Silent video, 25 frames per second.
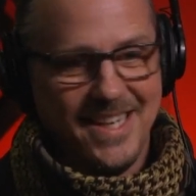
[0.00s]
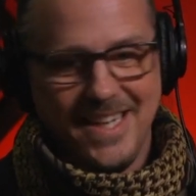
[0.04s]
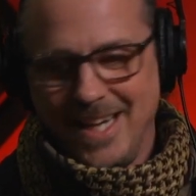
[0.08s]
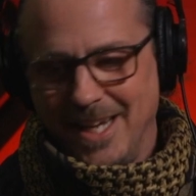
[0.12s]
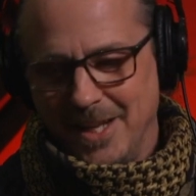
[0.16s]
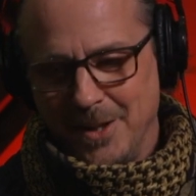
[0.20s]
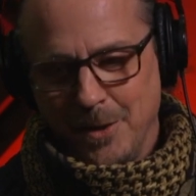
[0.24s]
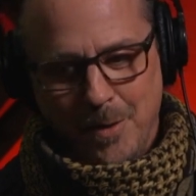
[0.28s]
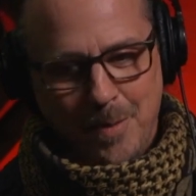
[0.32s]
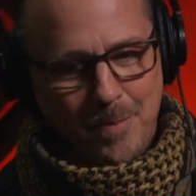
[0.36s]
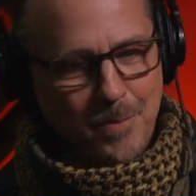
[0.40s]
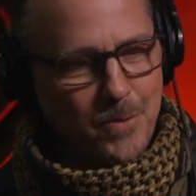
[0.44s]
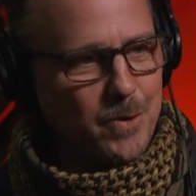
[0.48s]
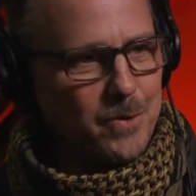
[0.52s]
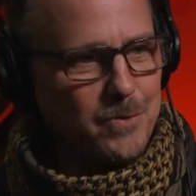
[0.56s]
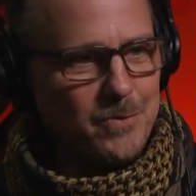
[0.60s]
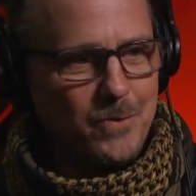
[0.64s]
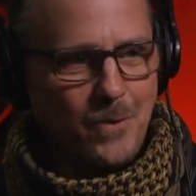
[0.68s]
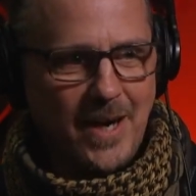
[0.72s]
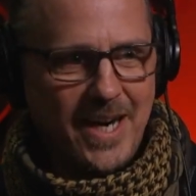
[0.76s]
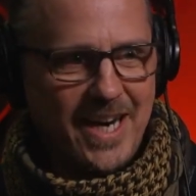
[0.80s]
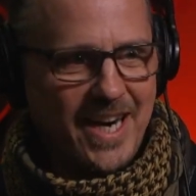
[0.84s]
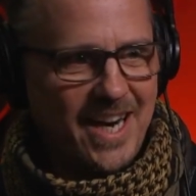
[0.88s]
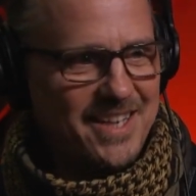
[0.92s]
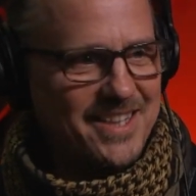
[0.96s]
And then we moved
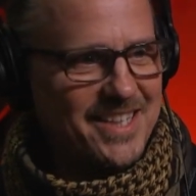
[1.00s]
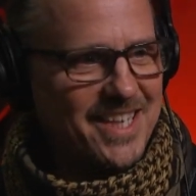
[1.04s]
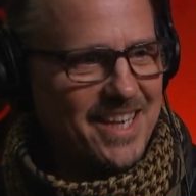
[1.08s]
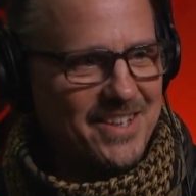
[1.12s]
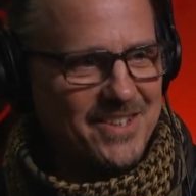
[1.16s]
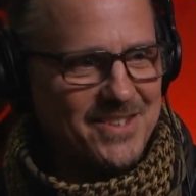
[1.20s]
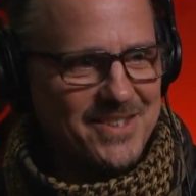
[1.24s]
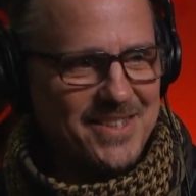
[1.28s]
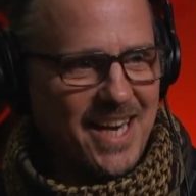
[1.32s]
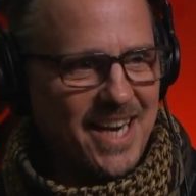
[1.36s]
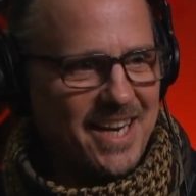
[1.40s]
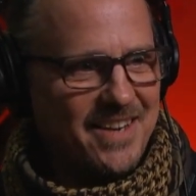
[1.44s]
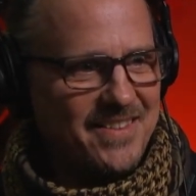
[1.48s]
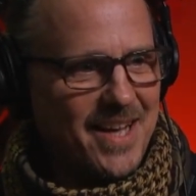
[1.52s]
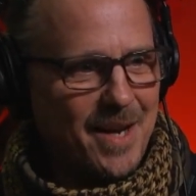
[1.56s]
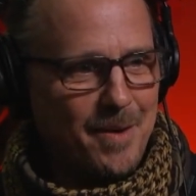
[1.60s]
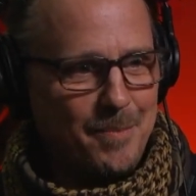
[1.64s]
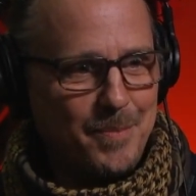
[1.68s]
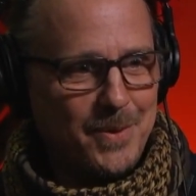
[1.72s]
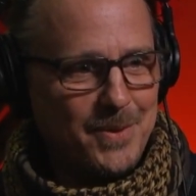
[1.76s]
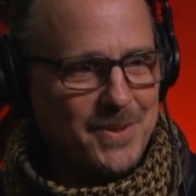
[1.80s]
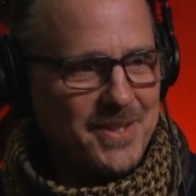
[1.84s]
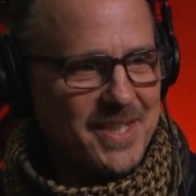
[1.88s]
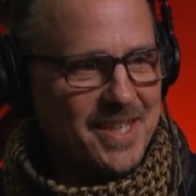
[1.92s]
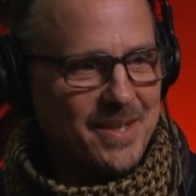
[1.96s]
right on the other side of that
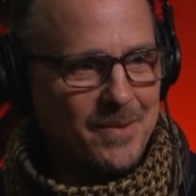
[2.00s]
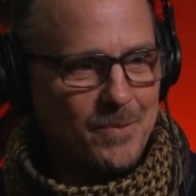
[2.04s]
building,